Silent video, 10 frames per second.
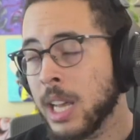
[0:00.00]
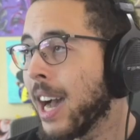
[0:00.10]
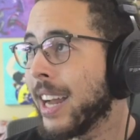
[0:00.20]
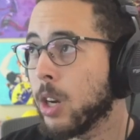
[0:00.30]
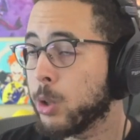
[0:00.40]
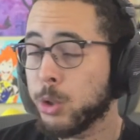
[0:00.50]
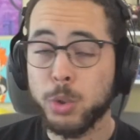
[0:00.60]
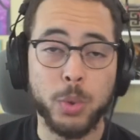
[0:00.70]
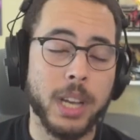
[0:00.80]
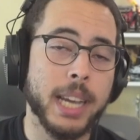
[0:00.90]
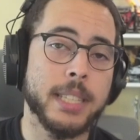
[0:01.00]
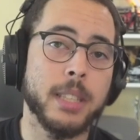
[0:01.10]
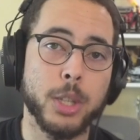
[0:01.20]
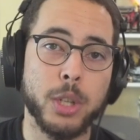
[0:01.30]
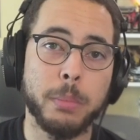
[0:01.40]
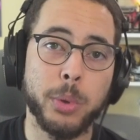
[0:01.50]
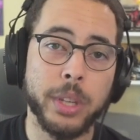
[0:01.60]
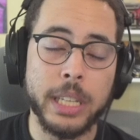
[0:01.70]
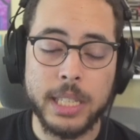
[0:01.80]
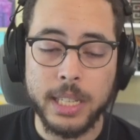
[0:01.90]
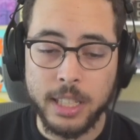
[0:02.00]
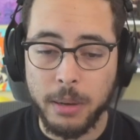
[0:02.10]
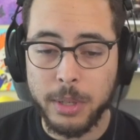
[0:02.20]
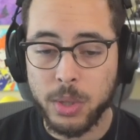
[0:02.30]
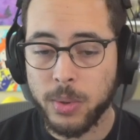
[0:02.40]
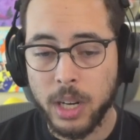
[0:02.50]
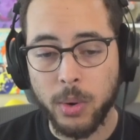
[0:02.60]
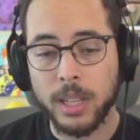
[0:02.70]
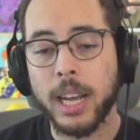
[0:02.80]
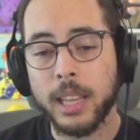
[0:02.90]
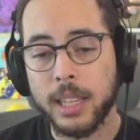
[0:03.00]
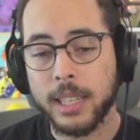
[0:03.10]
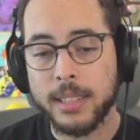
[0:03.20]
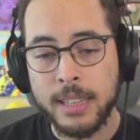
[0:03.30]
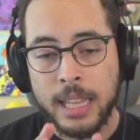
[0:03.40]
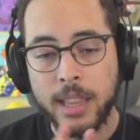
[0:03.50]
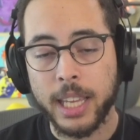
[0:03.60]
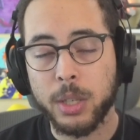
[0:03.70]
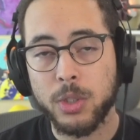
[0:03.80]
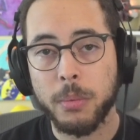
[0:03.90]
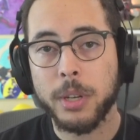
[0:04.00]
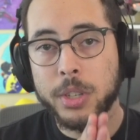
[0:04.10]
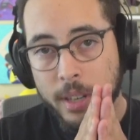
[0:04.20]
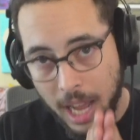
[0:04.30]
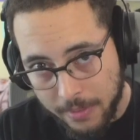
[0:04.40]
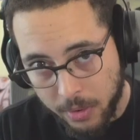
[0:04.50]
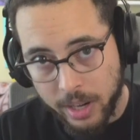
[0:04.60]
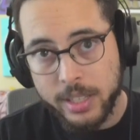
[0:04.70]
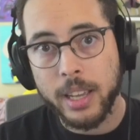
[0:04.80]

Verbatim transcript: I know Jujutsu Kaisen, the Shibuya incident's coming soon. I know a lot of things. Thank you so much. Have a great day.